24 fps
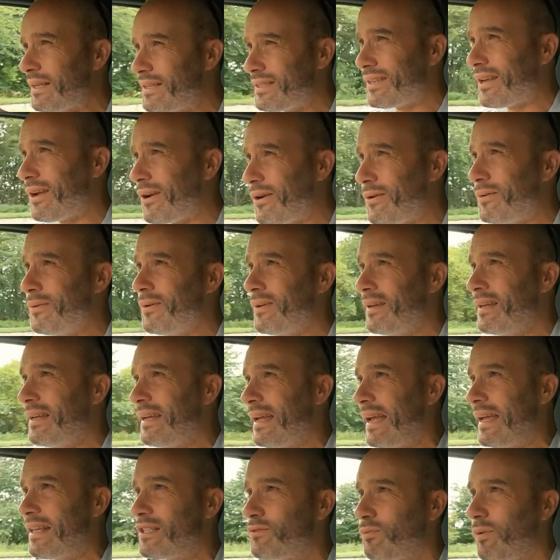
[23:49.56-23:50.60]
So
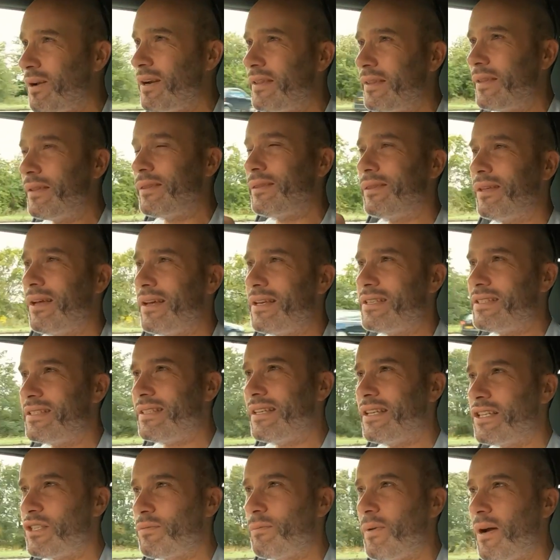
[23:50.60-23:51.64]
it's one of the
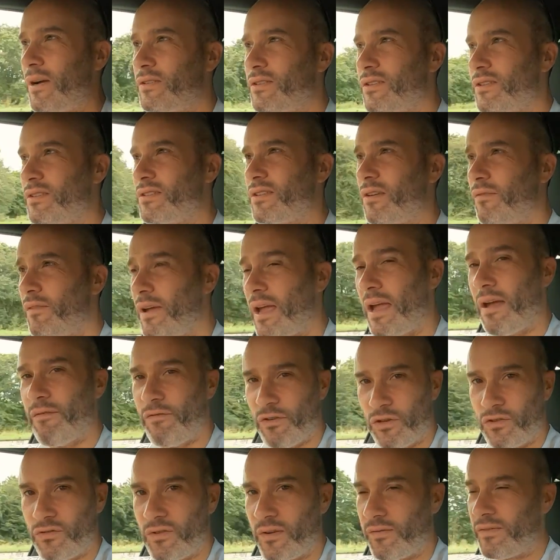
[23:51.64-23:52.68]
thirstiest motors I've
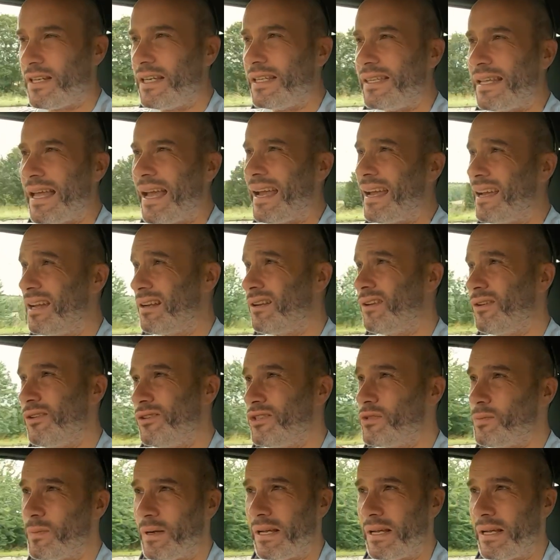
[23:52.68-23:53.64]
ever driven, and that includes